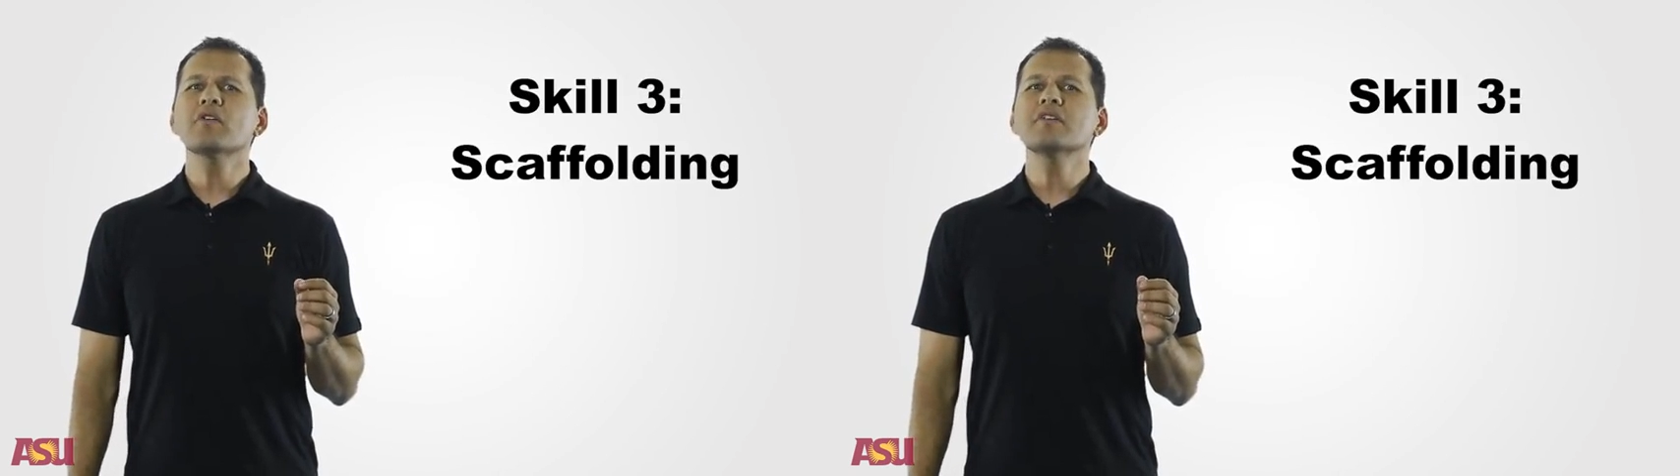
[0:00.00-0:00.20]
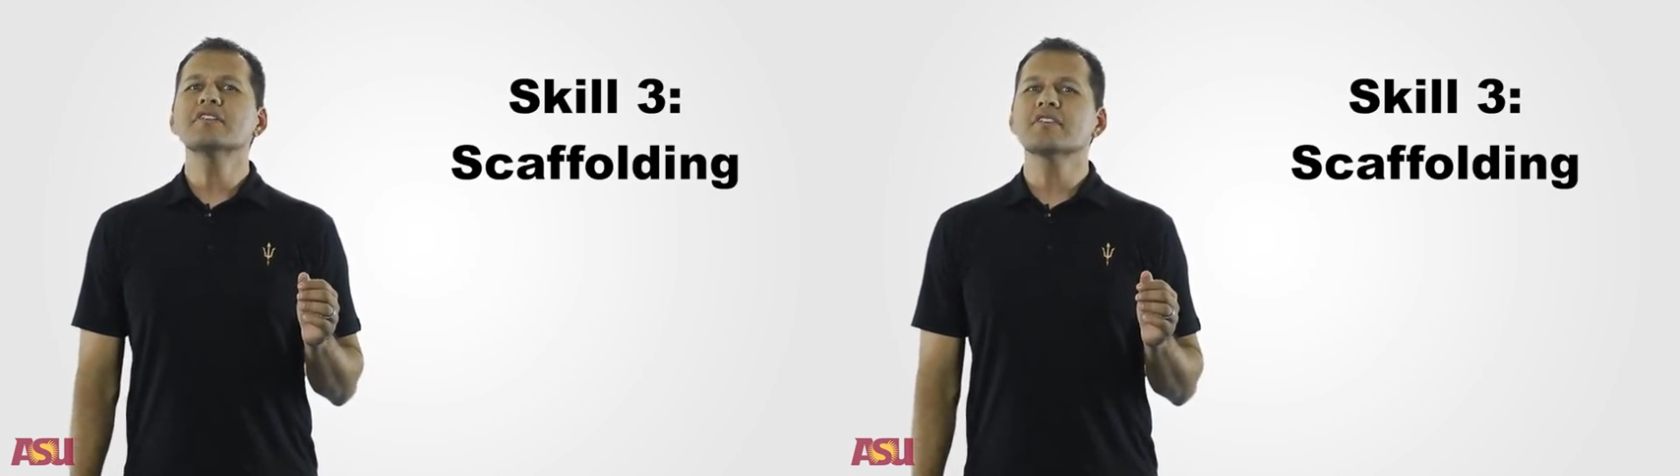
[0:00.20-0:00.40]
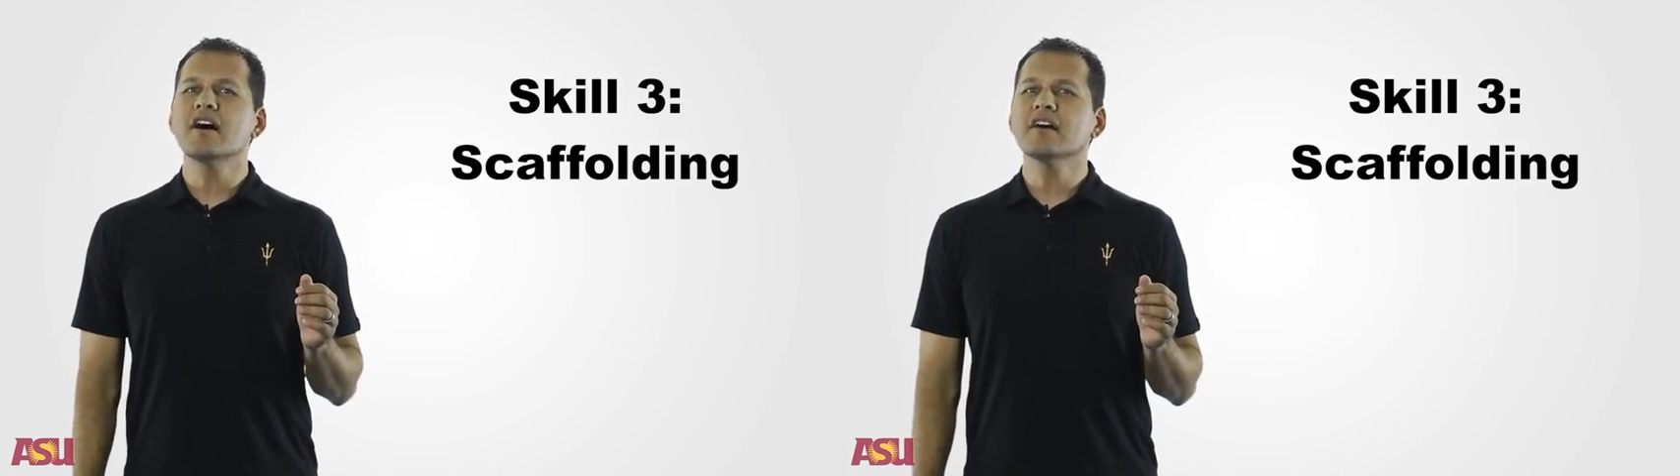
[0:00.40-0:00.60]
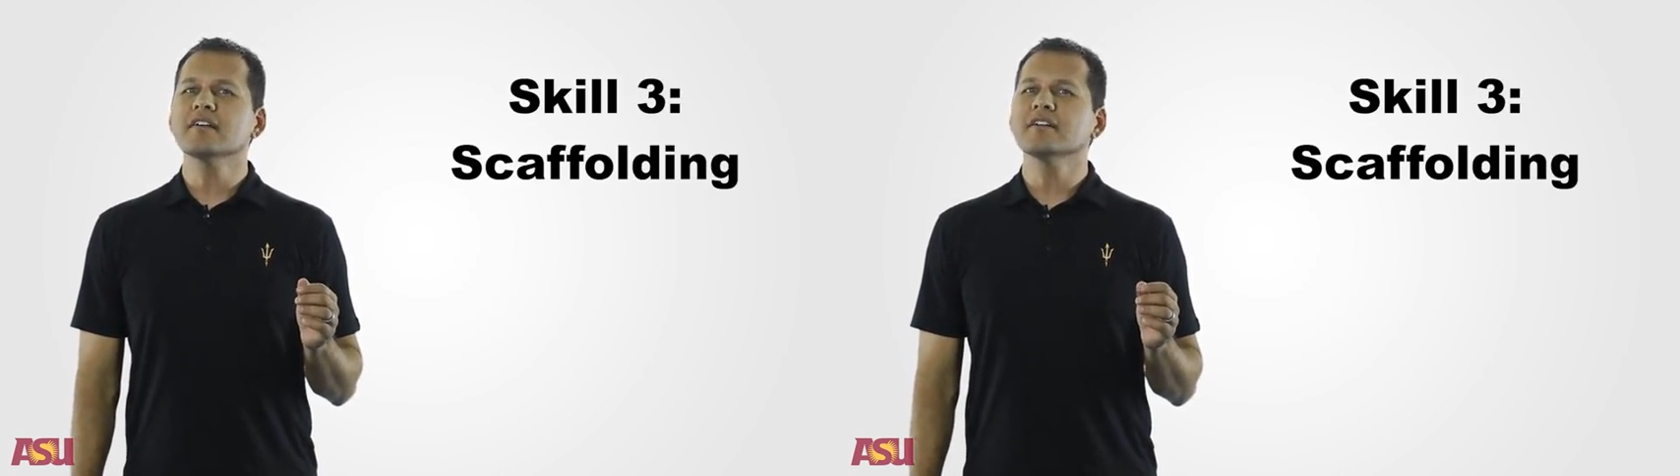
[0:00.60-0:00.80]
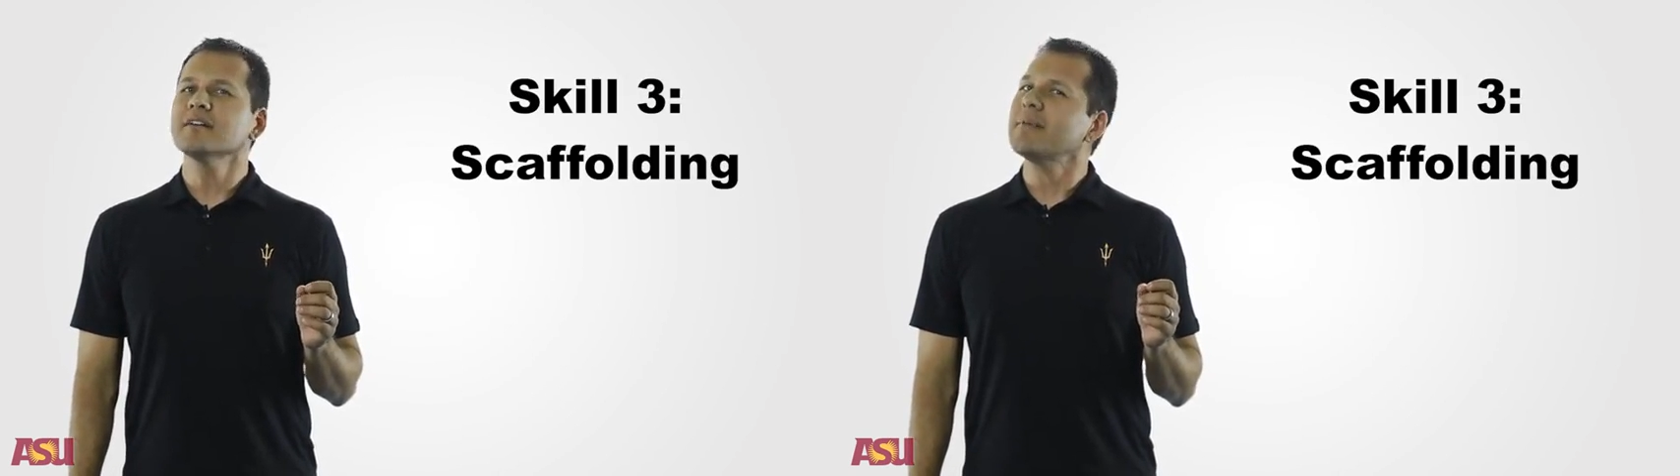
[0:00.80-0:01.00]
going to
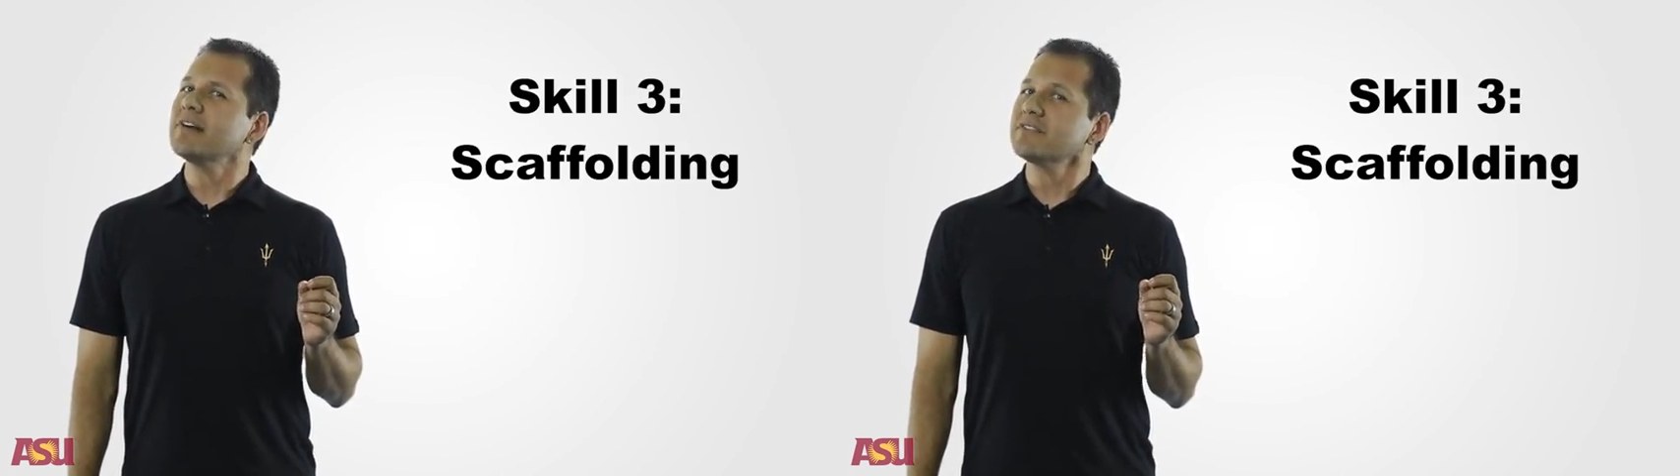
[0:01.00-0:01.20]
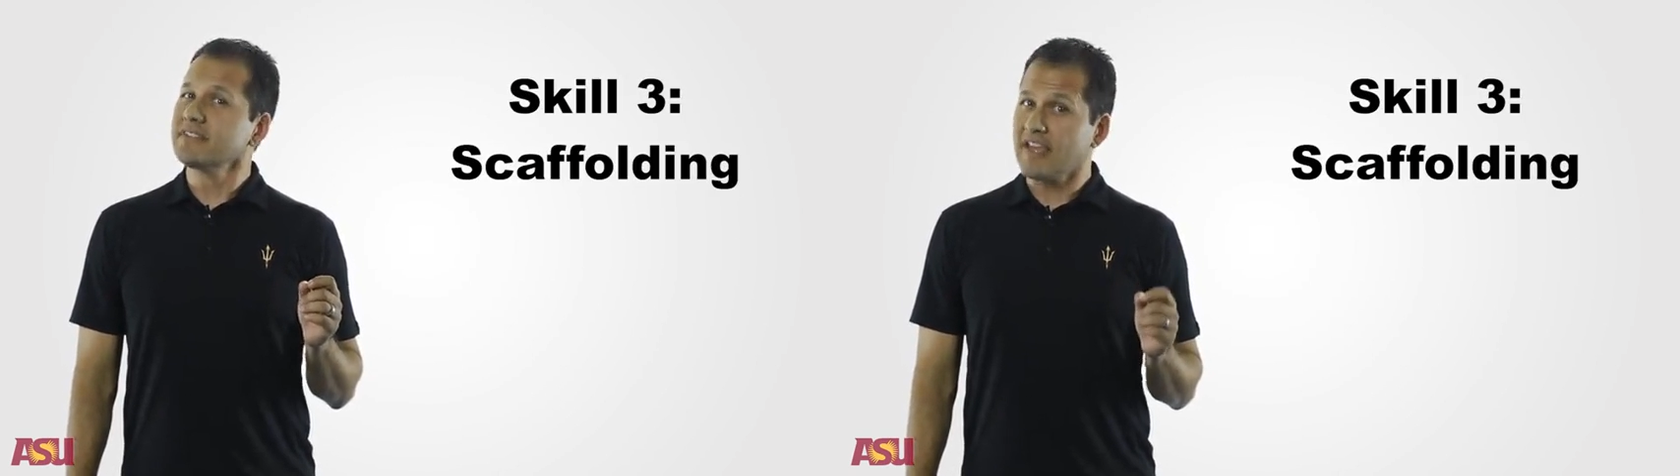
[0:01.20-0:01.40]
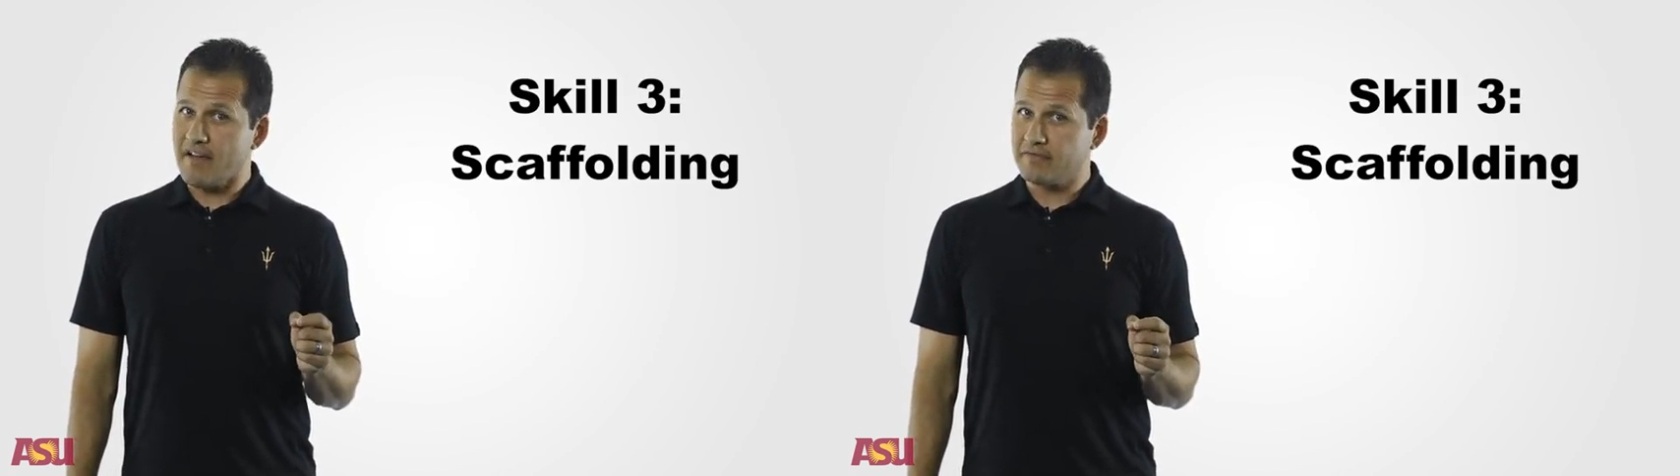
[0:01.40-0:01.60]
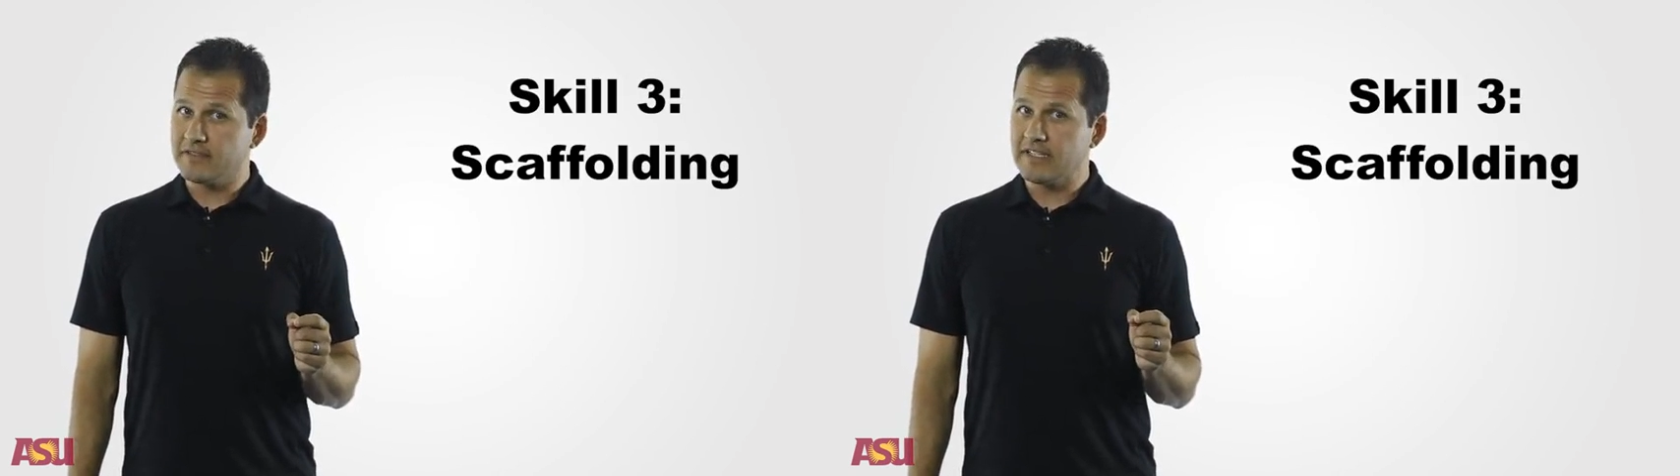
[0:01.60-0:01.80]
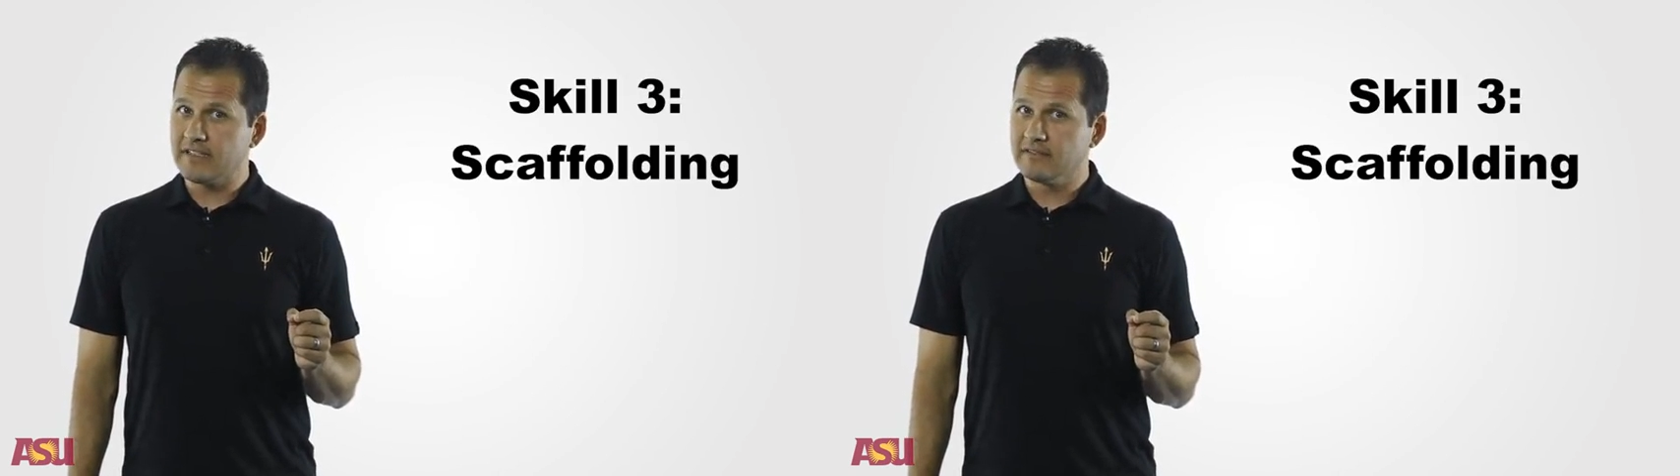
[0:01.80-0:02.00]
talk about
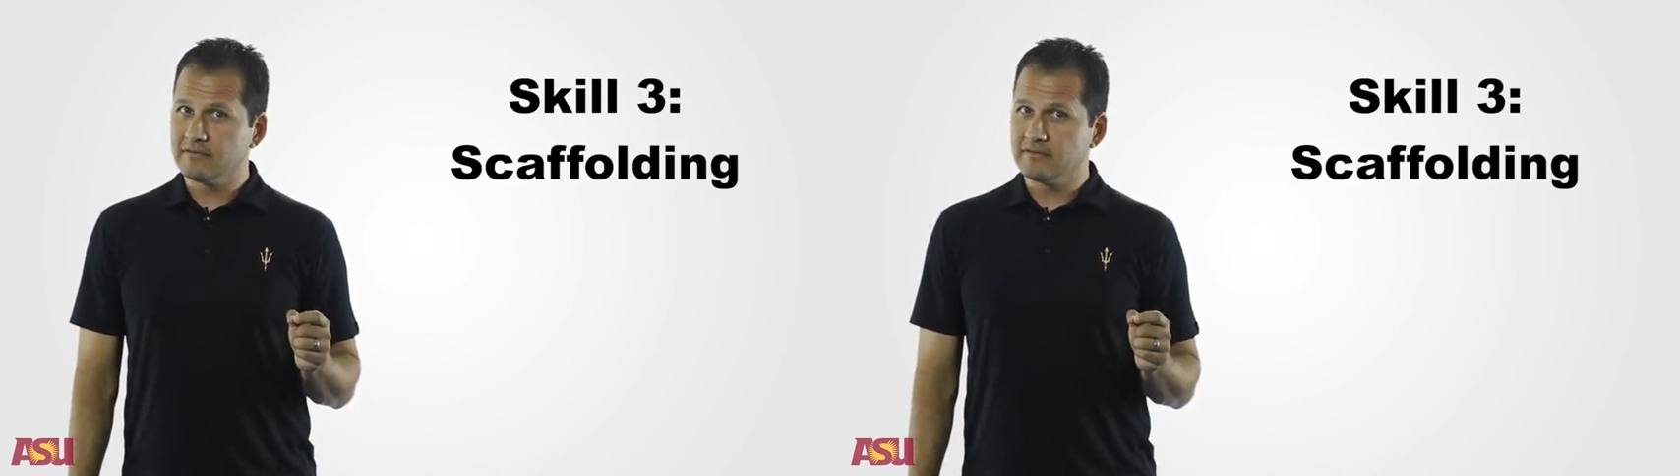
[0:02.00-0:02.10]
scaffolding.